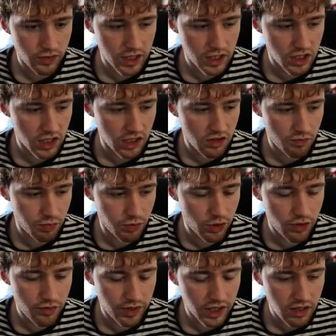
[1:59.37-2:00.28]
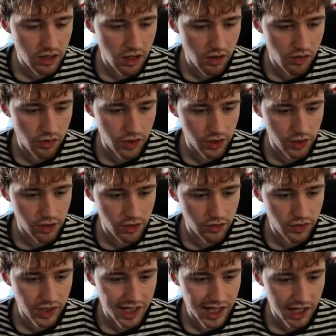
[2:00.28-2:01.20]
for the sake of proving
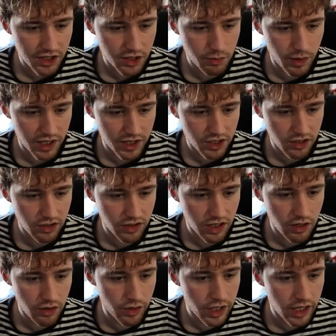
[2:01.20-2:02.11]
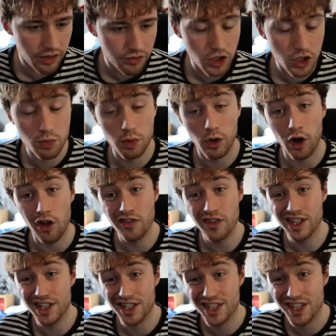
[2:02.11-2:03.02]
the gas mask theory, I've just put on
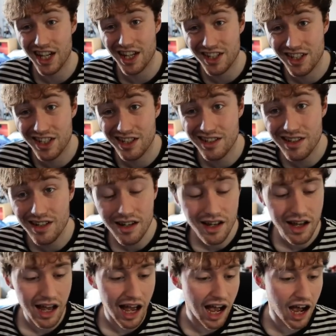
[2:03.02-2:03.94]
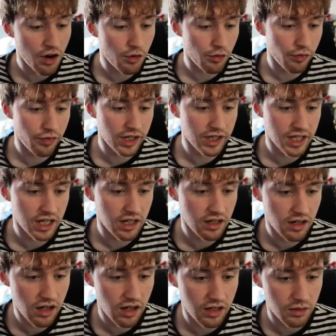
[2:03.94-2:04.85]
the assassin outfit
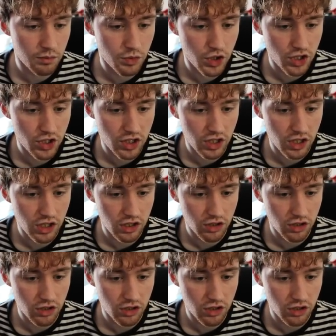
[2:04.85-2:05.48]
here, and I'm just going to